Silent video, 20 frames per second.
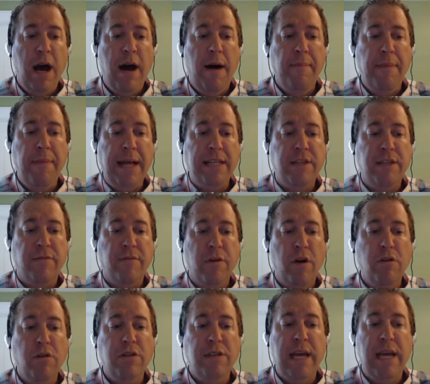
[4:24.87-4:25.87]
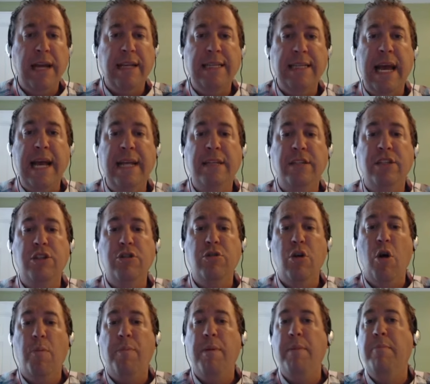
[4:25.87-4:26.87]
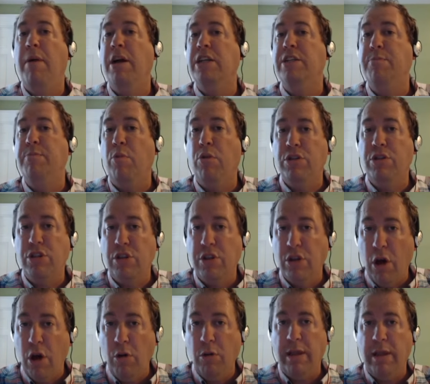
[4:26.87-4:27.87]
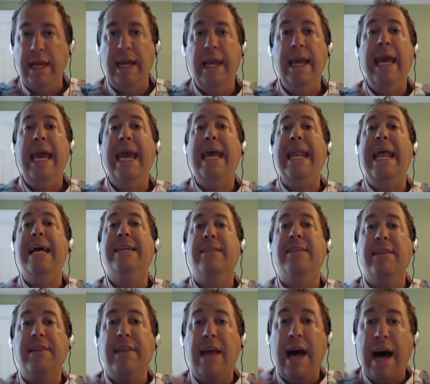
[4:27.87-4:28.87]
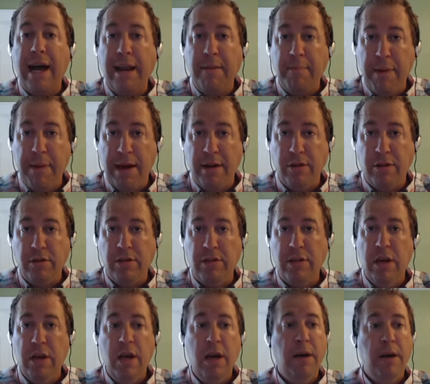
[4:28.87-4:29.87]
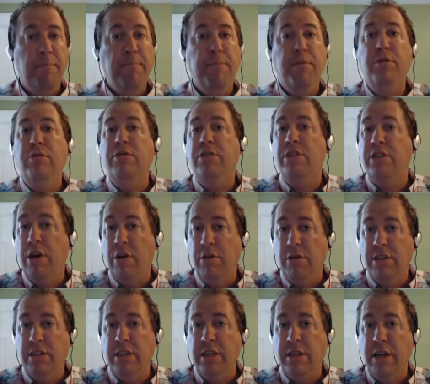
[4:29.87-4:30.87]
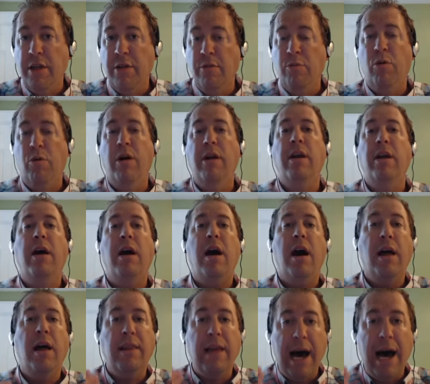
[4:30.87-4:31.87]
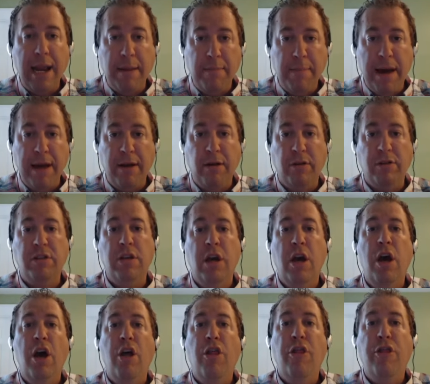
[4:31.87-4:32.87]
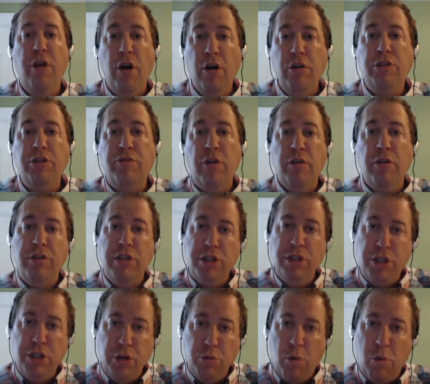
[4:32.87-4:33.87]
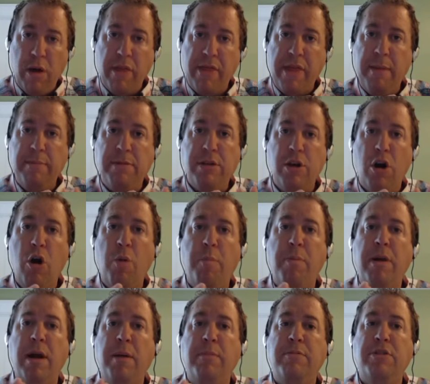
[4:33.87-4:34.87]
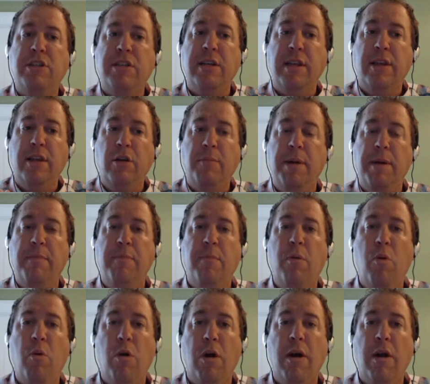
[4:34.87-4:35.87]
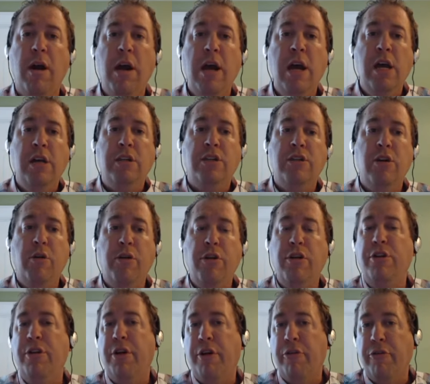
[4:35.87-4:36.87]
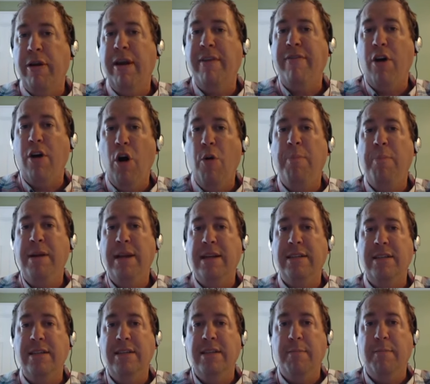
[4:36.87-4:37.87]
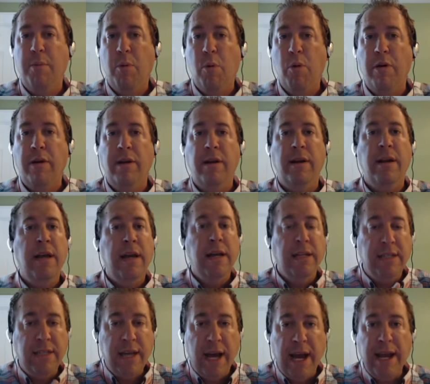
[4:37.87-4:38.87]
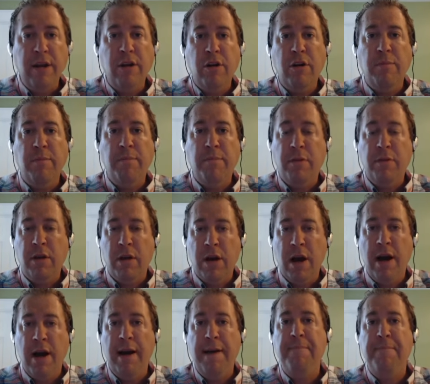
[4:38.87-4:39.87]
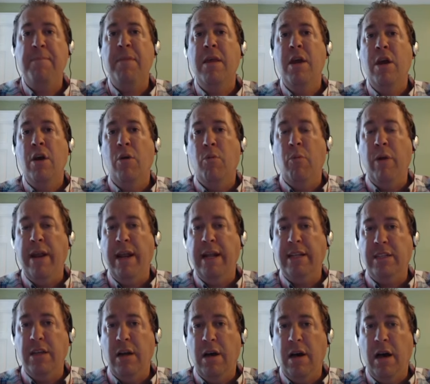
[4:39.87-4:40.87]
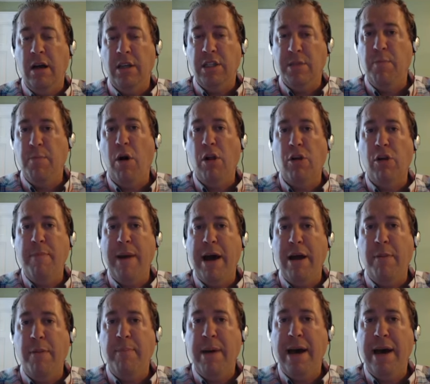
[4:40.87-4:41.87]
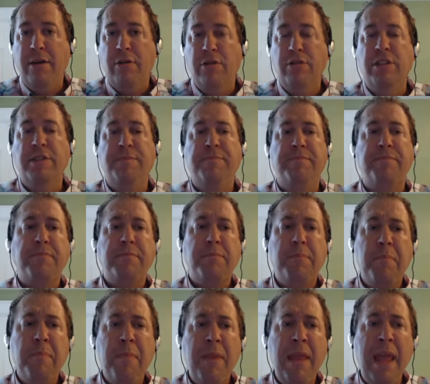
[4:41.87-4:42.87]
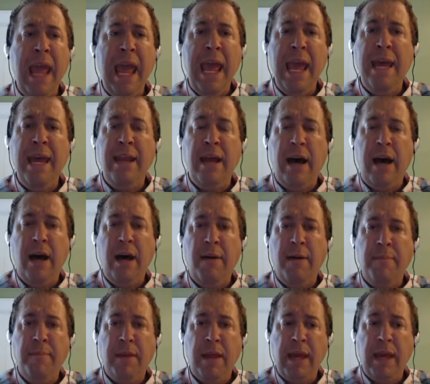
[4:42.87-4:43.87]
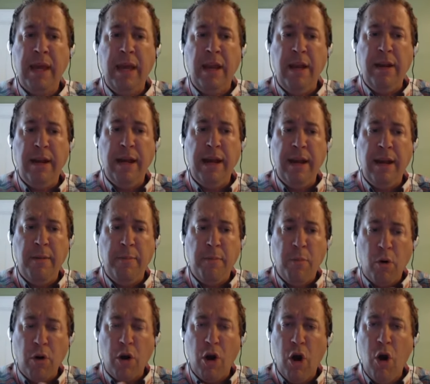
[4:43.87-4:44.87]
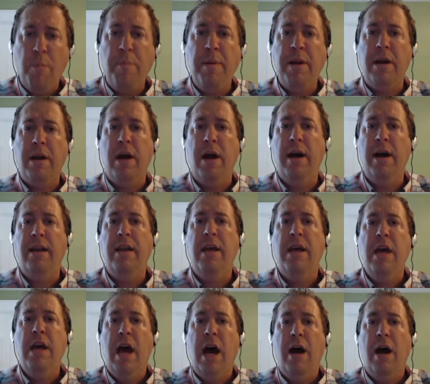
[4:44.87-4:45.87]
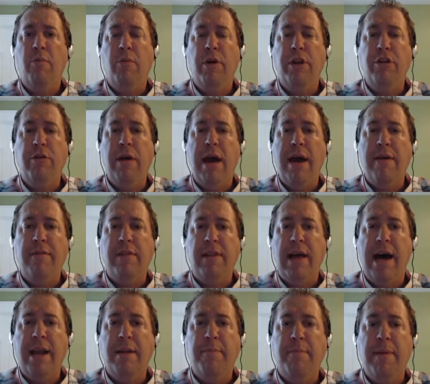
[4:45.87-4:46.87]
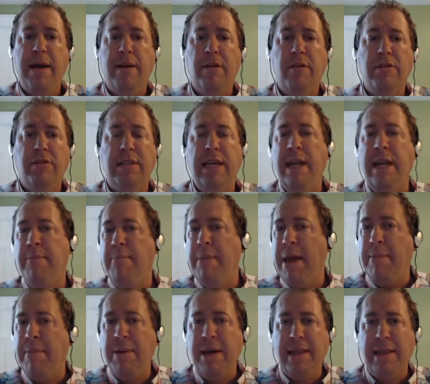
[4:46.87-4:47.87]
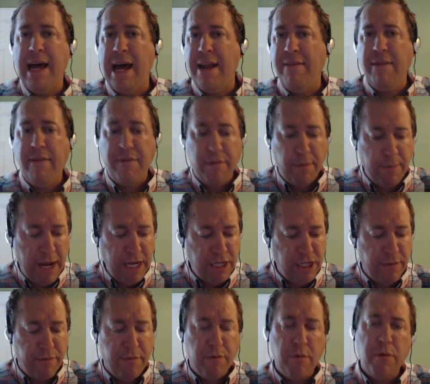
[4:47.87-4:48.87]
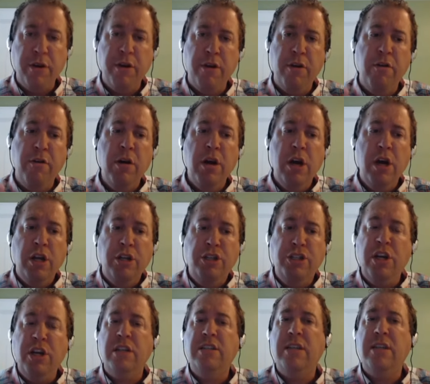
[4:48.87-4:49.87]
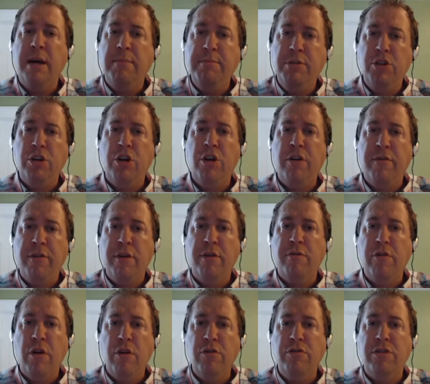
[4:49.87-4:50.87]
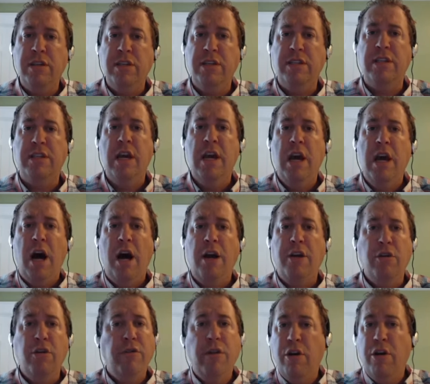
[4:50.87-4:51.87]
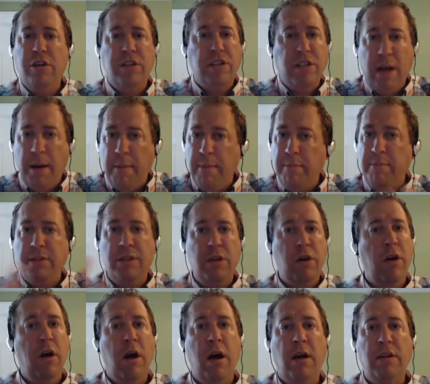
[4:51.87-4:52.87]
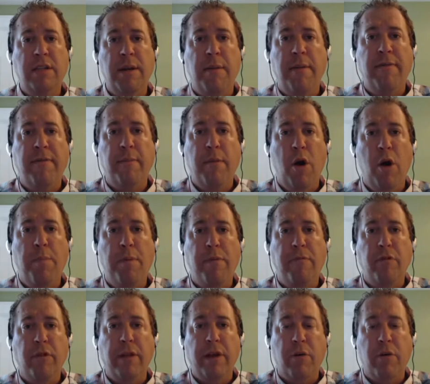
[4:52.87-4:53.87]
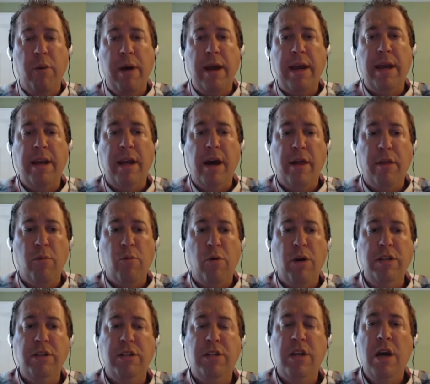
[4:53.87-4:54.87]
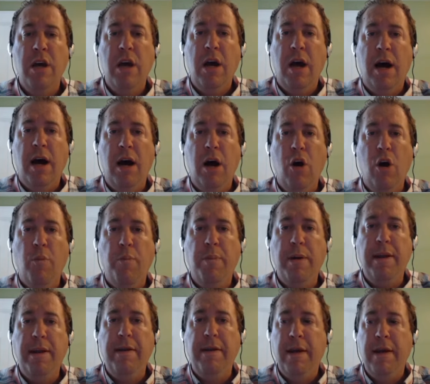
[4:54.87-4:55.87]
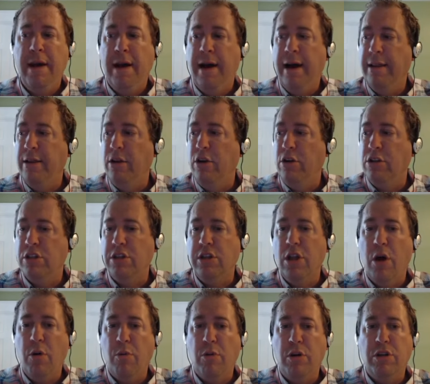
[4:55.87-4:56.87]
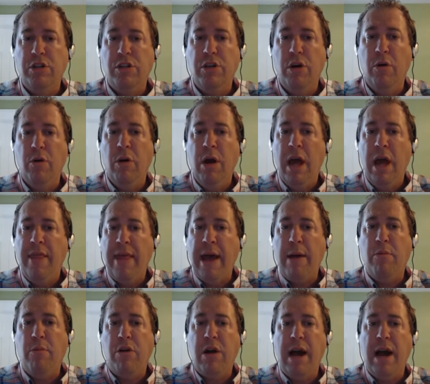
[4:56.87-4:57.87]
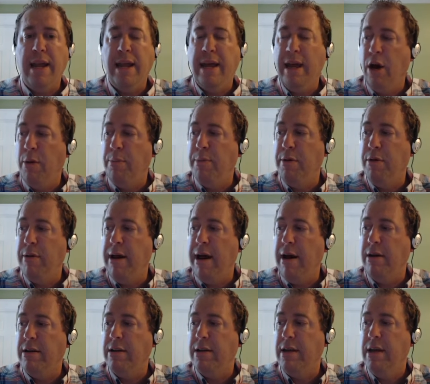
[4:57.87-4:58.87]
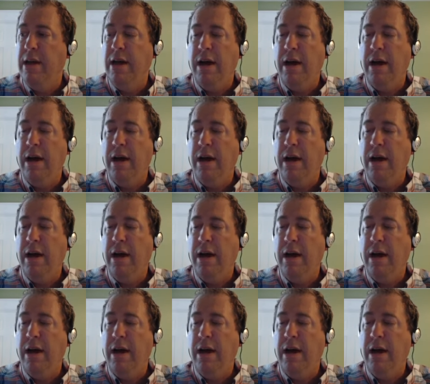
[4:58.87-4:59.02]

That's a rose that tends to open much more slowly. It has a lot of petals. Moonstone is another one. A lot of petals. Those roses, you want them to open up just a little bit more. So your degree of openness is important. Tighter cut when it's a smaller amount of petals and in a more open cut when you have a lot of petals. And it may be a lot of information for you. Just observe your roses. You'll notice some of them open really quick and other ones open a little slower. So that will kind of help you out.